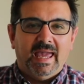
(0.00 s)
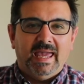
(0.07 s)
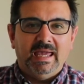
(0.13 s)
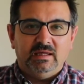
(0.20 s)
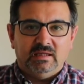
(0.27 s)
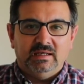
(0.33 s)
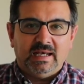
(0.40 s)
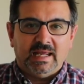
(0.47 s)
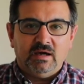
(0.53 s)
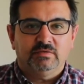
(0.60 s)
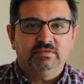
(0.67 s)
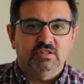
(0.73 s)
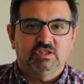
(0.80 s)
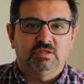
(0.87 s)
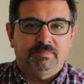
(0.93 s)
It allows
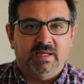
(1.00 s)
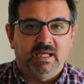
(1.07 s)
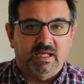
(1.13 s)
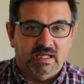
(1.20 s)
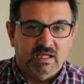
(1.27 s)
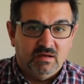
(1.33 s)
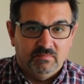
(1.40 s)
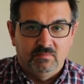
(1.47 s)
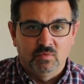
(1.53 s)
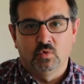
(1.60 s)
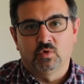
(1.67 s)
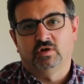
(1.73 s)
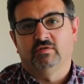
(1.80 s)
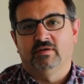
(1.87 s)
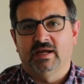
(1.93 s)
you to be more
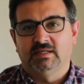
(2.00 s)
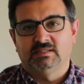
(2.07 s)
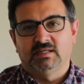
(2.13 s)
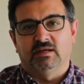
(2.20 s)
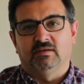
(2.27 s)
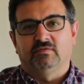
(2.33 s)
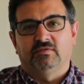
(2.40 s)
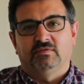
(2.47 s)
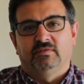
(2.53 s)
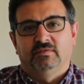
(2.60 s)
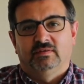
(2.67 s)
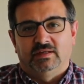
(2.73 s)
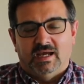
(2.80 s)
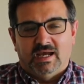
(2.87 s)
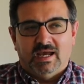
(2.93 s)
creative,
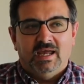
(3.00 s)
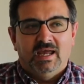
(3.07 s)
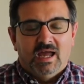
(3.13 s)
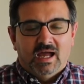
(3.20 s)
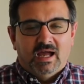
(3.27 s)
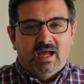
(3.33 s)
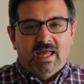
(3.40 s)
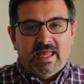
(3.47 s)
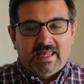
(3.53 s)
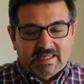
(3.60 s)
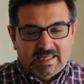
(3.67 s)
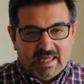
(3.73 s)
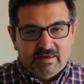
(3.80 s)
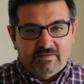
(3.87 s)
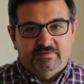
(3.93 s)
yeah? It
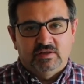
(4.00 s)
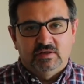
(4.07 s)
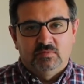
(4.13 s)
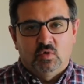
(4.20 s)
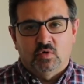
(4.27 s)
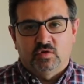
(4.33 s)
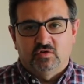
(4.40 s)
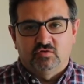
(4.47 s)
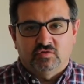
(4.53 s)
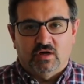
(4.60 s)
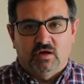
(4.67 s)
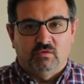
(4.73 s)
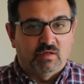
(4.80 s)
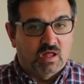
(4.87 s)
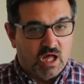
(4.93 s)
gives you more
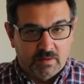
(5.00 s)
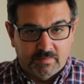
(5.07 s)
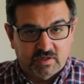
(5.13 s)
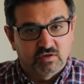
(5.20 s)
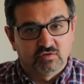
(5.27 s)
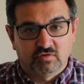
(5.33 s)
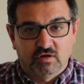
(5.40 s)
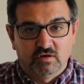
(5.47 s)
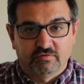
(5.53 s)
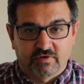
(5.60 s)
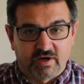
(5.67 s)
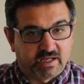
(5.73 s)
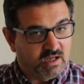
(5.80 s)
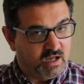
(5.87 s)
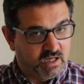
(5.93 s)
control. I'm a control
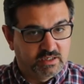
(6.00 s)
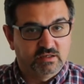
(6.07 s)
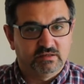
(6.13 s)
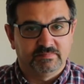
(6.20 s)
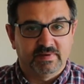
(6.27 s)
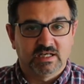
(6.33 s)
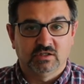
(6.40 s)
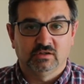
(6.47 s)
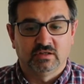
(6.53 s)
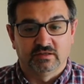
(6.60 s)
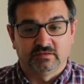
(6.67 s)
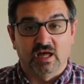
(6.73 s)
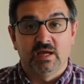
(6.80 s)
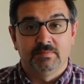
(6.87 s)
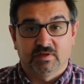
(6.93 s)
freak. I use manual because
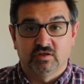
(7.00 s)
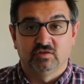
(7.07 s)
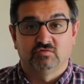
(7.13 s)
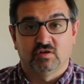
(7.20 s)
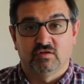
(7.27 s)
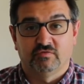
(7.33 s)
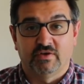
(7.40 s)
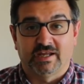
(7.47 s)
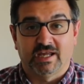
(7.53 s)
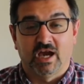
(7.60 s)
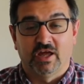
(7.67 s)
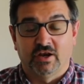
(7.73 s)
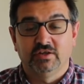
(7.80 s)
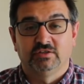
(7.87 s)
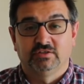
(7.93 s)
I'm a control freak,
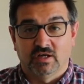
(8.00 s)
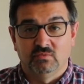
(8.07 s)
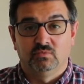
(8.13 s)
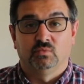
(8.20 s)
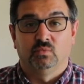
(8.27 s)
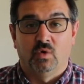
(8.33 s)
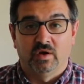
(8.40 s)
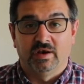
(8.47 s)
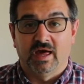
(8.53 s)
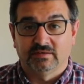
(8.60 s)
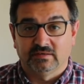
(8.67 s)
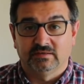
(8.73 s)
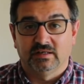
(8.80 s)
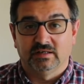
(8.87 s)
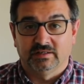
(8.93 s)
and I don't want, as I
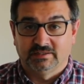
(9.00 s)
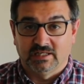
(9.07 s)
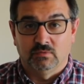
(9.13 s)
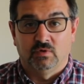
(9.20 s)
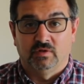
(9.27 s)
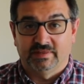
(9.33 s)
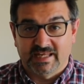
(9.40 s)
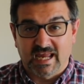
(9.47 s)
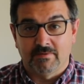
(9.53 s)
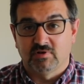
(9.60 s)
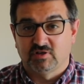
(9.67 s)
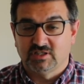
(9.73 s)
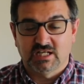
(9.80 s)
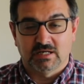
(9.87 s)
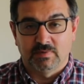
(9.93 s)
said, I don't want the camera
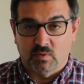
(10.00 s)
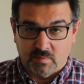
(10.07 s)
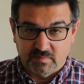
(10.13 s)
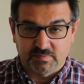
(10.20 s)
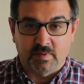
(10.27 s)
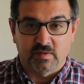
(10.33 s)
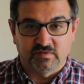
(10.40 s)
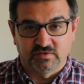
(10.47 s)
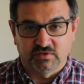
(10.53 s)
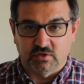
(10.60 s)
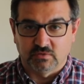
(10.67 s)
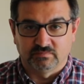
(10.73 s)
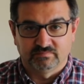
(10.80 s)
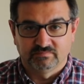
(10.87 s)
to tell me what I'm supposed to do.